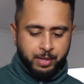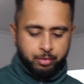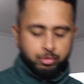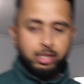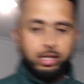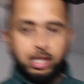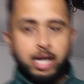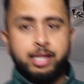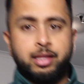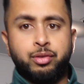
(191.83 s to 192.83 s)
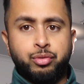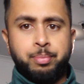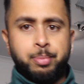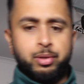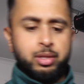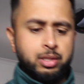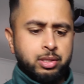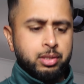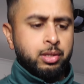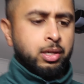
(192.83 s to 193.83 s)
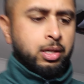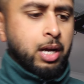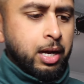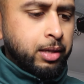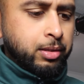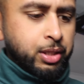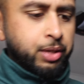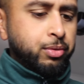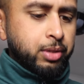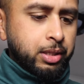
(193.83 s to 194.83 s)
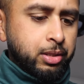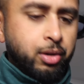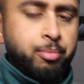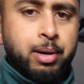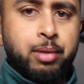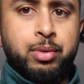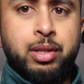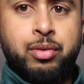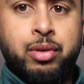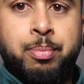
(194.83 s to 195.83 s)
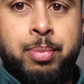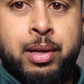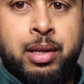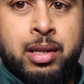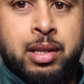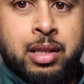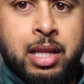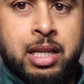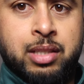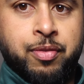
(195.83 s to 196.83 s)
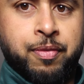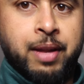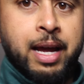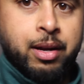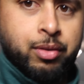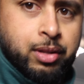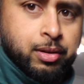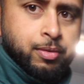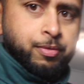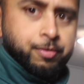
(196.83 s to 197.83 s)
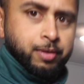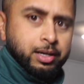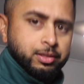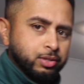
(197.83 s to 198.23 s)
I really like the grip on this. I generally don't putt with a grip that is flat on the front.